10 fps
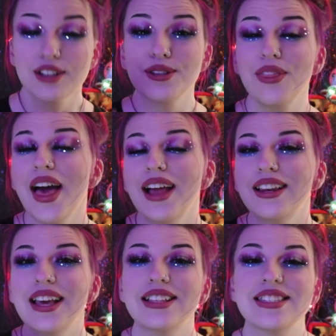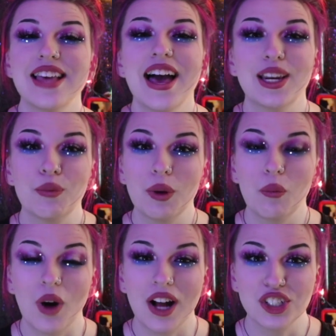So then instead we
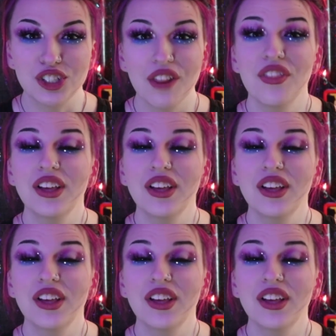watched The